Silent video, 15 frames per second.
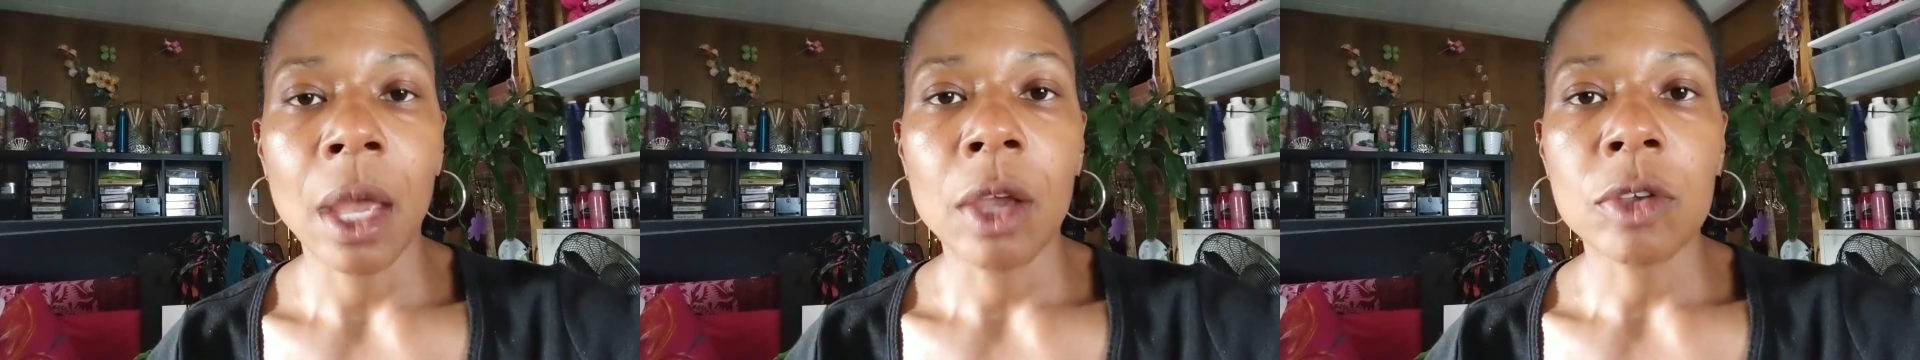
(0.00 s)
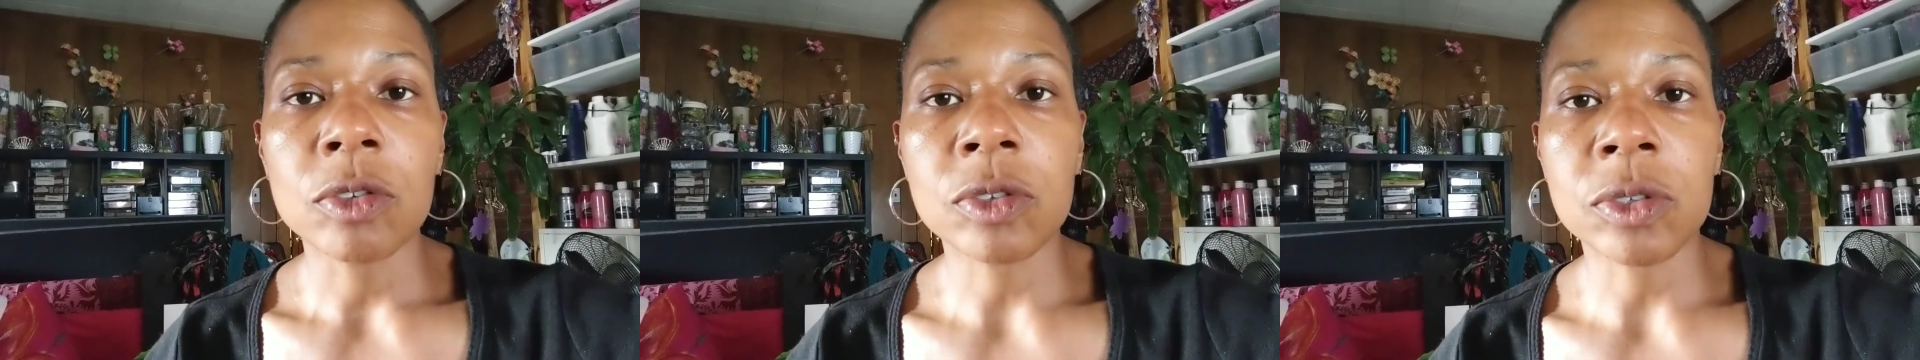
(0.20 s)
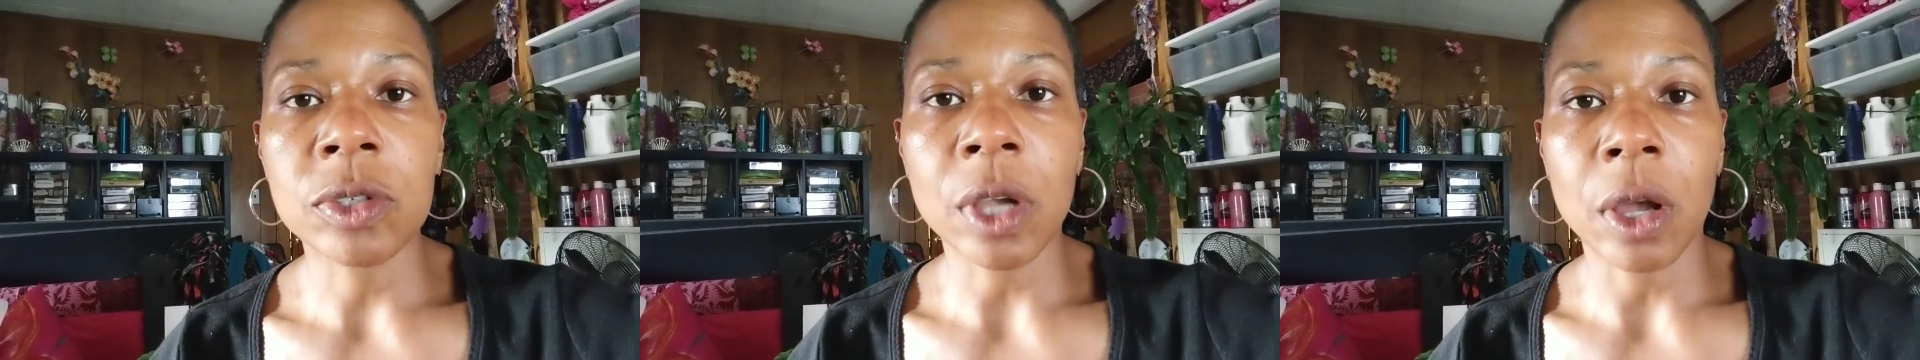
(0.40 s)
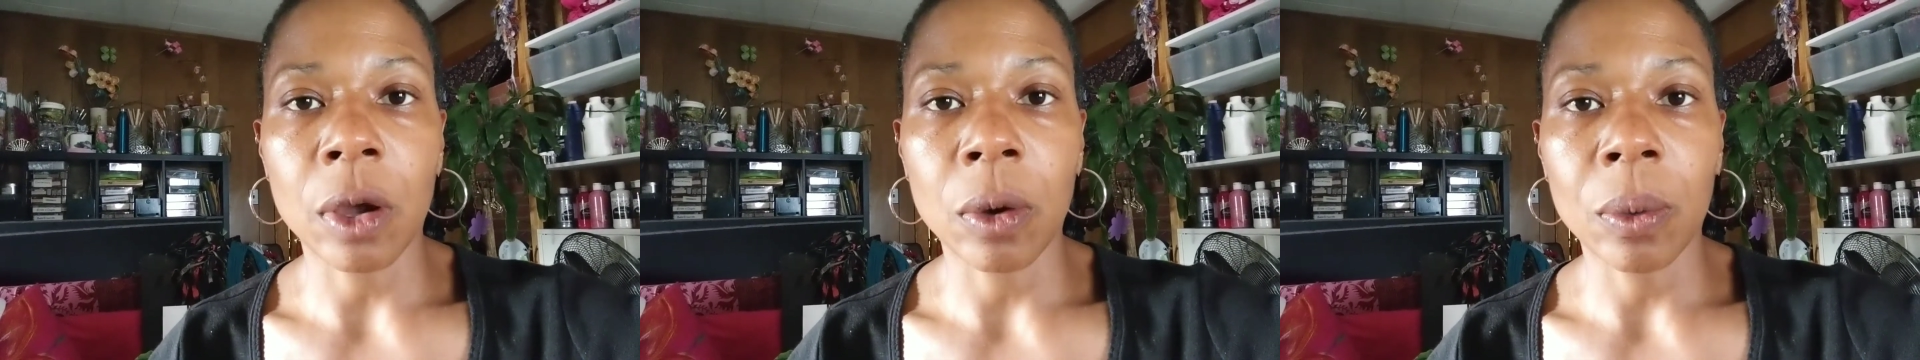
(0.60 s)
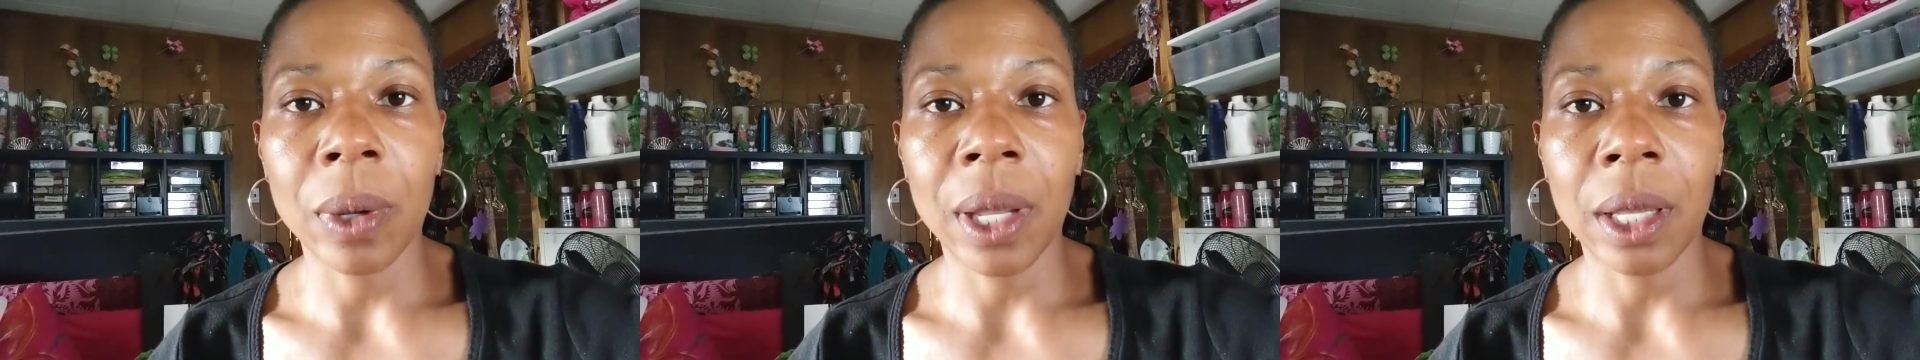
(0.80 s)

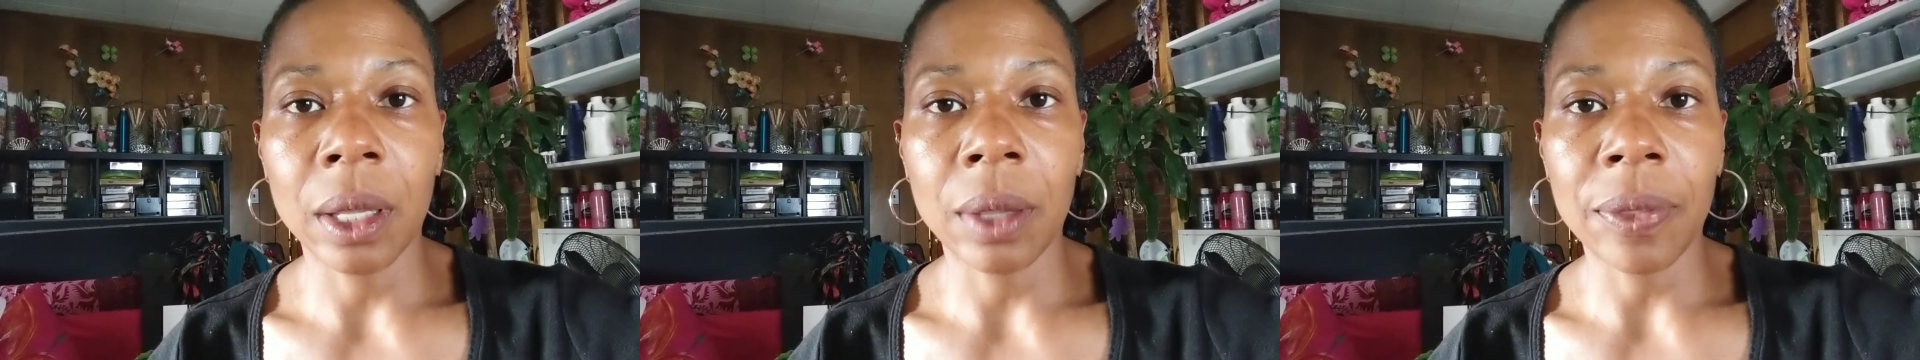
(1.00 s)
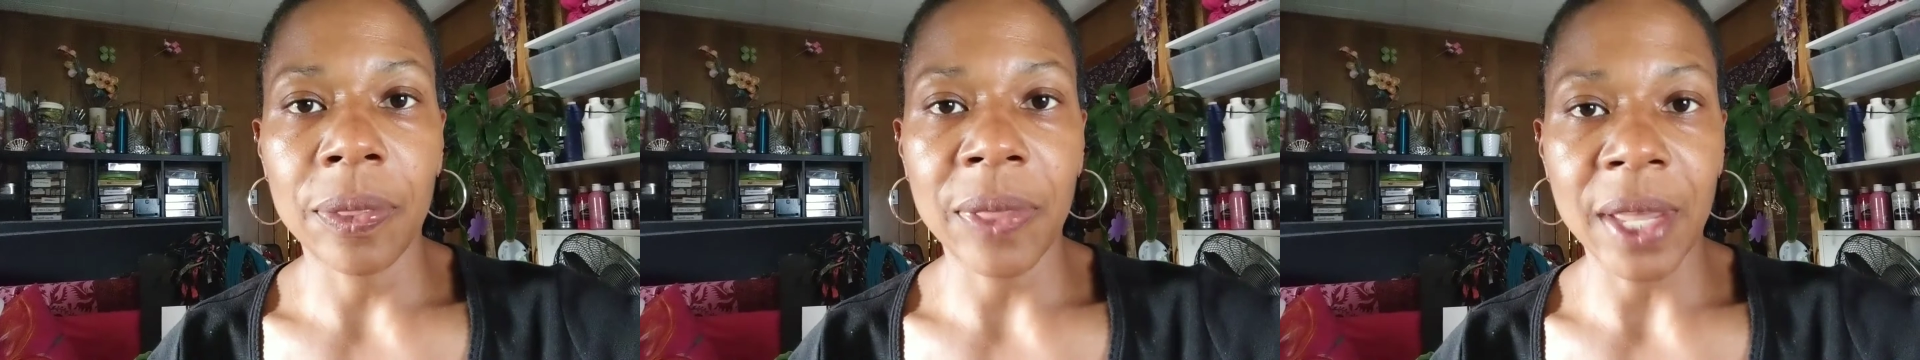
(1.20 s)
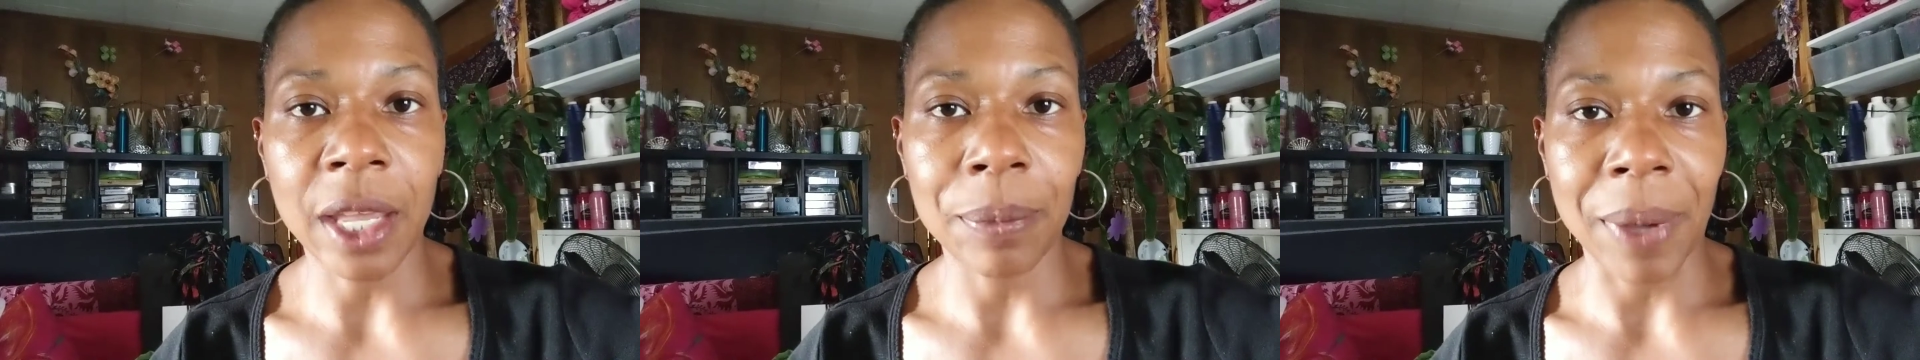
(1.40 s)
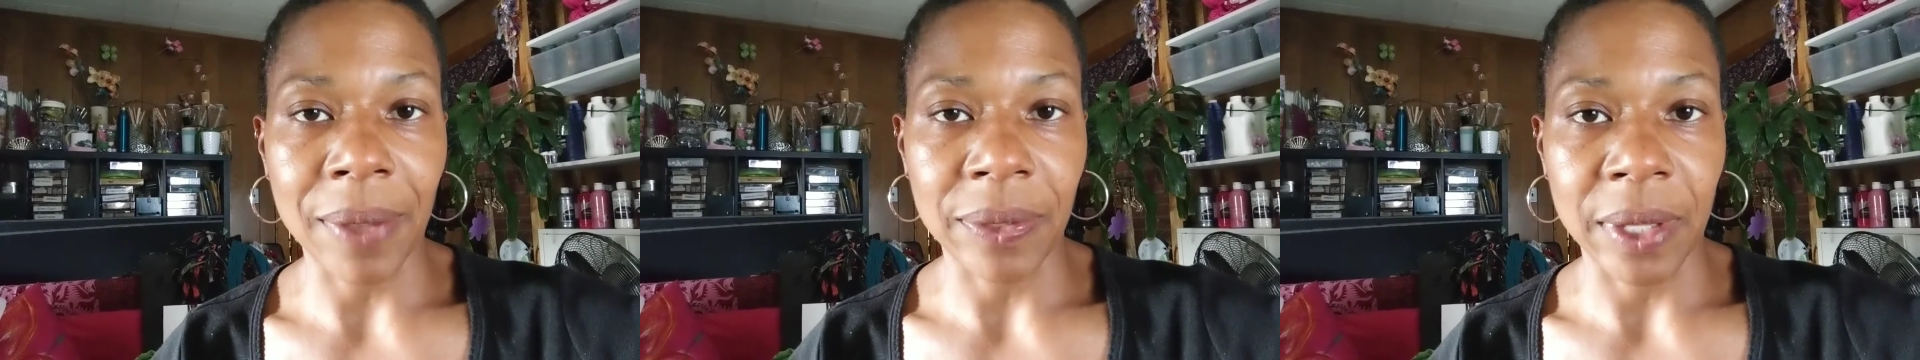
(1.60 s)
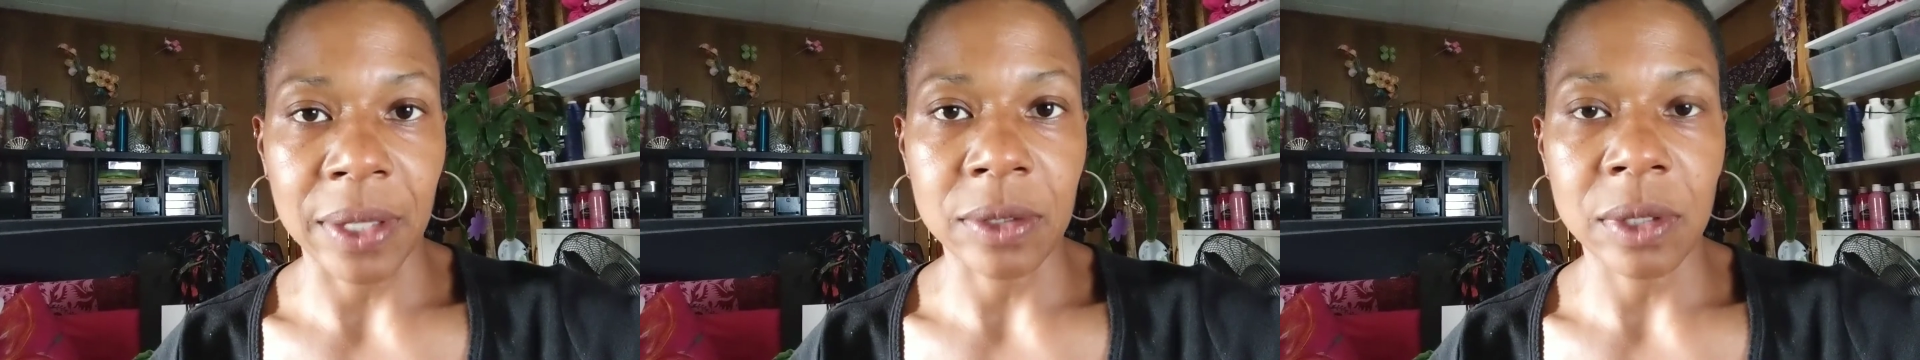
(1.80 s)
So, think about
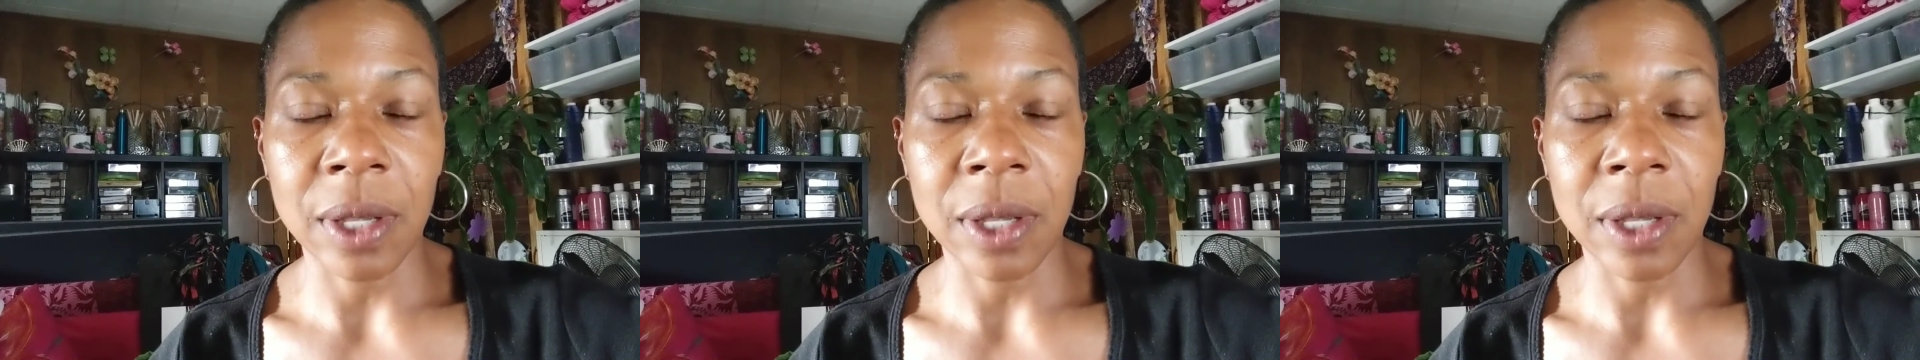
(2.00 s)
this.